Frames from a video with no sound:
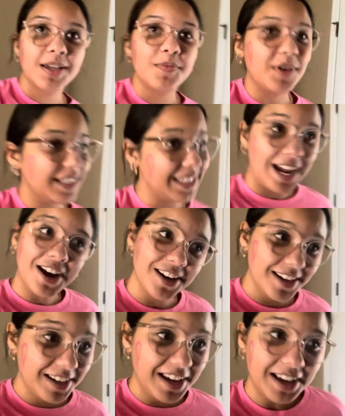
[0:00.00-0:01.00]
breast
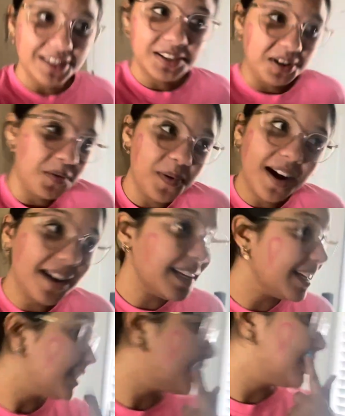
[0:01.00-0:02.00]
cancer
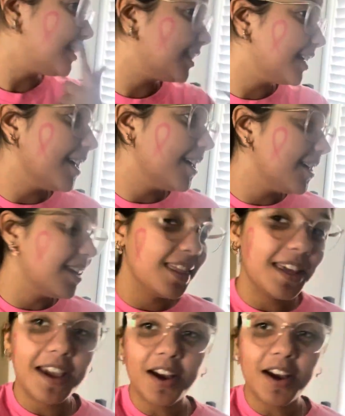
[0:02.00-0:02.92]
awareness thing